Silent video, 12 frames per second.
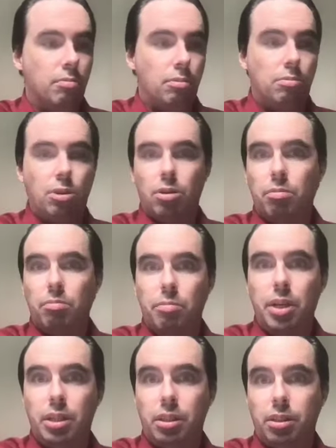you know,
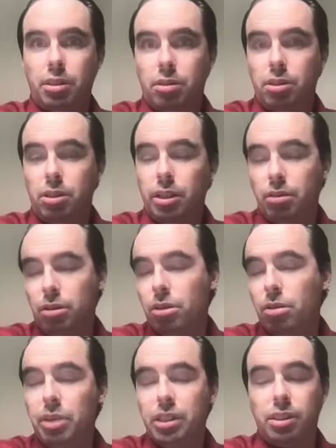miss sick, you
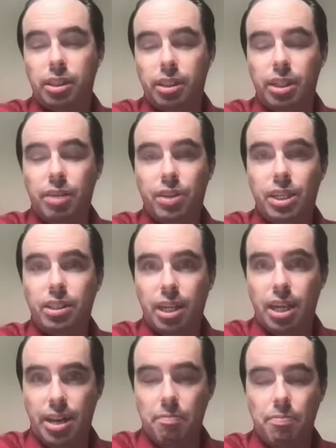know, miss significant
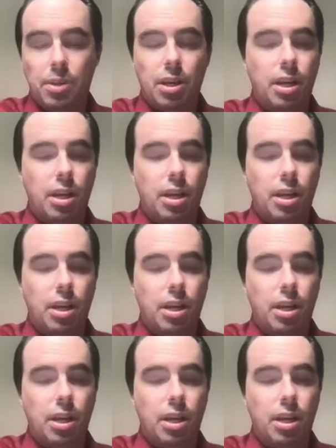time.